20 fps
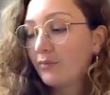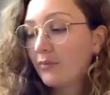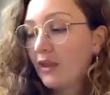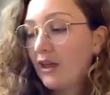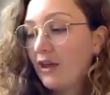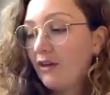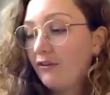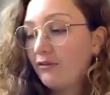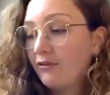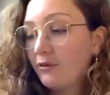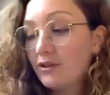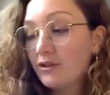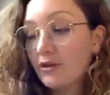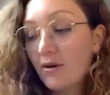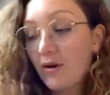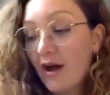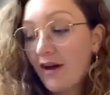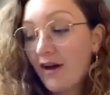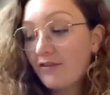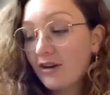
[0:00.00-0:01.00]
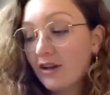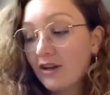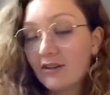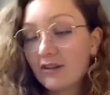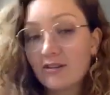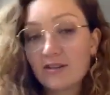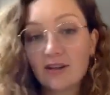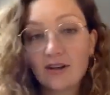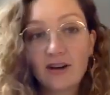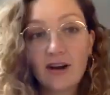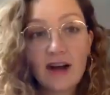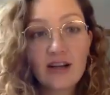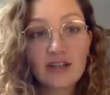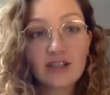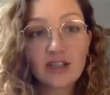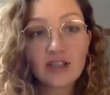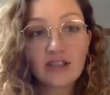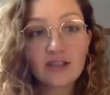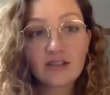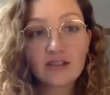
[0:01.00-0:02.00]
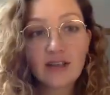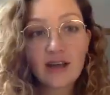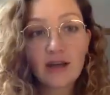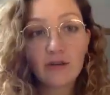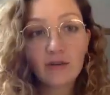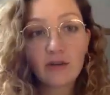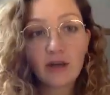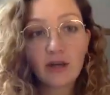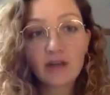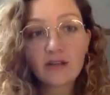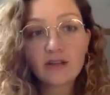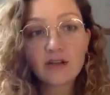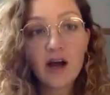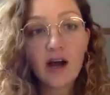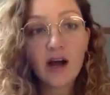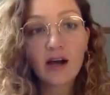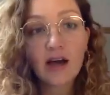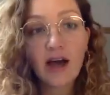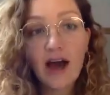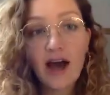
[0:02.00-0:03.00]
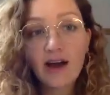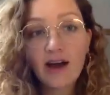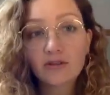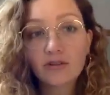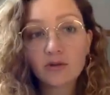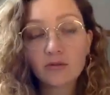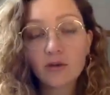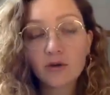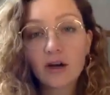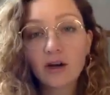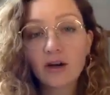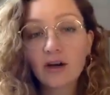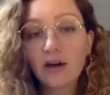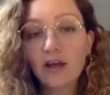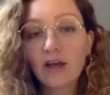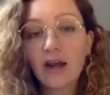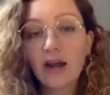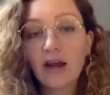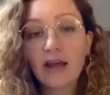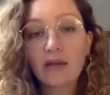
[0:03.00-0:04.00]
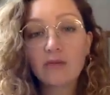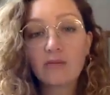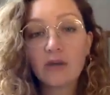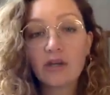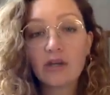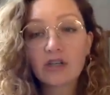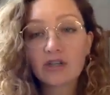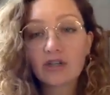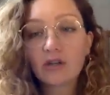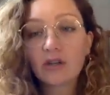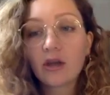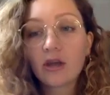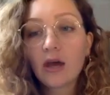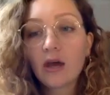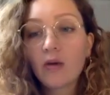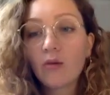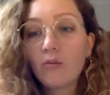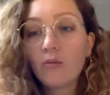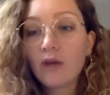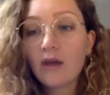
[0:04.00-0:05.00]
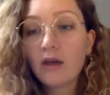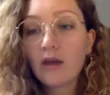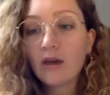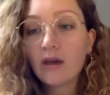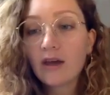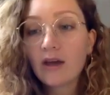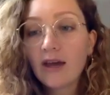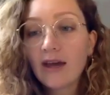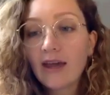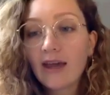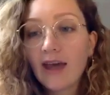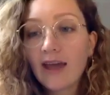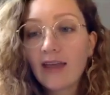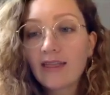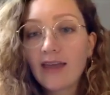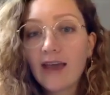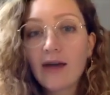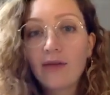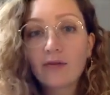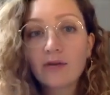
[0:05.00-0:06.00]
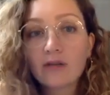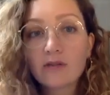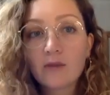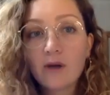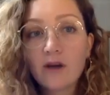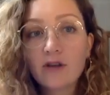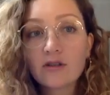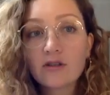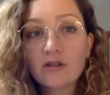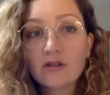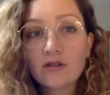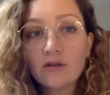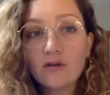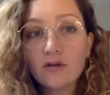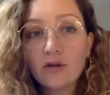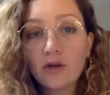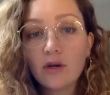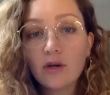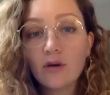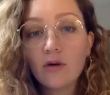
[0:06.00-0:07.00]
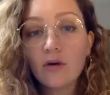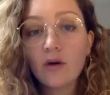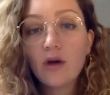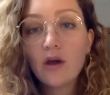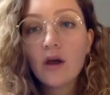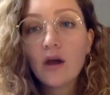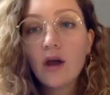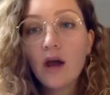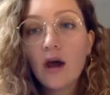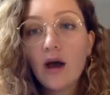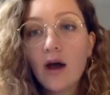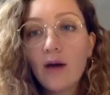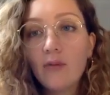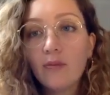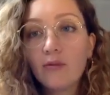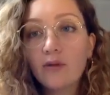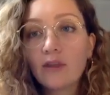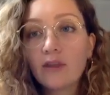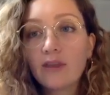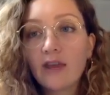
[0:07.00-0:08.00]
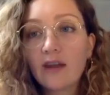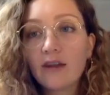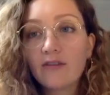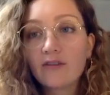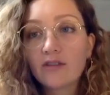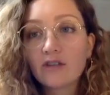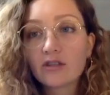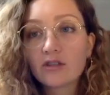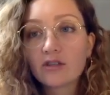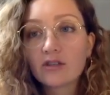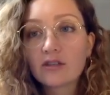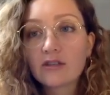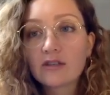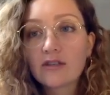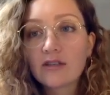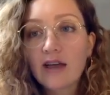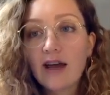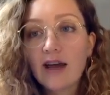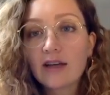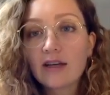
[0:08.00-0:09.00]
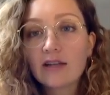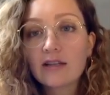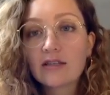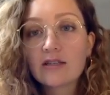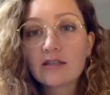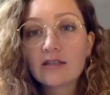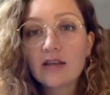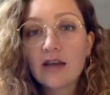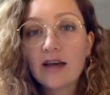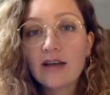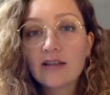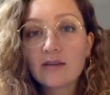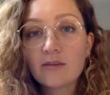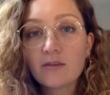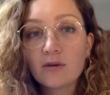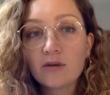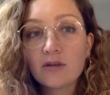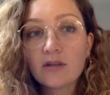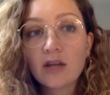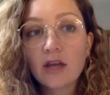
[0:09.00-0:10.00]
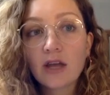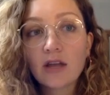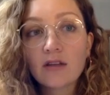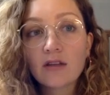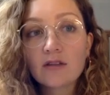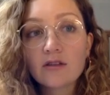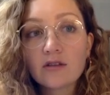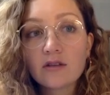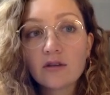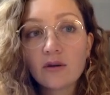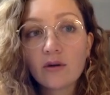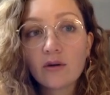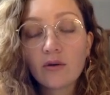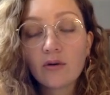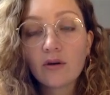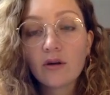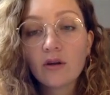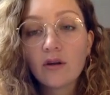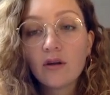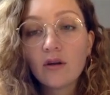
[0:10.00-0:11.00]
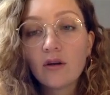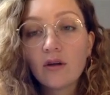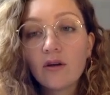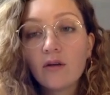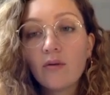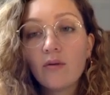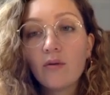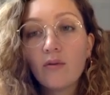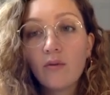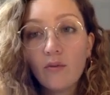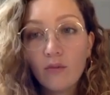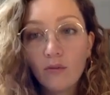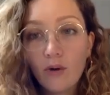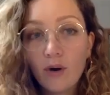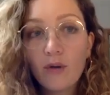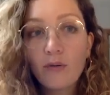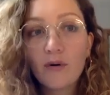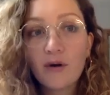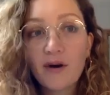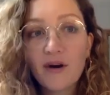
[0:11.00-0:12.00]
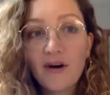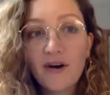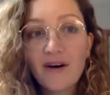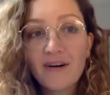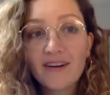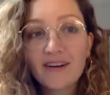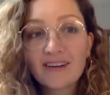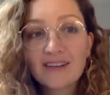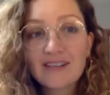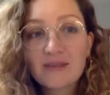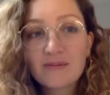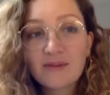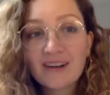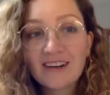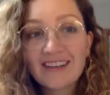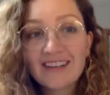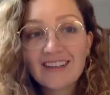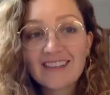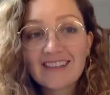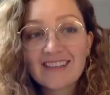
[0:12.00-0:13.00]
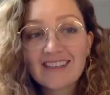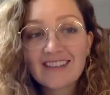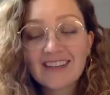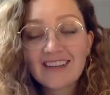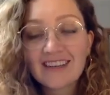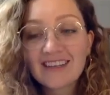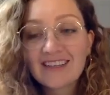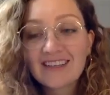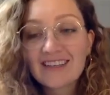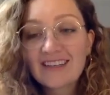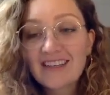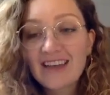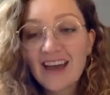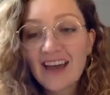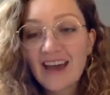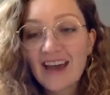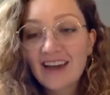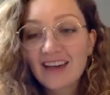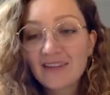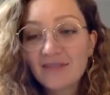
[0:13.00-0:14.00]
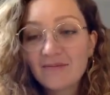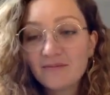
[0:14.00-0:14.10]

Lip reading: if we don't have an answer, as Cheryl said, we can talk afterward, and I can make sure that we get that response to you with that official status as it pertains to what we're all experiencing today.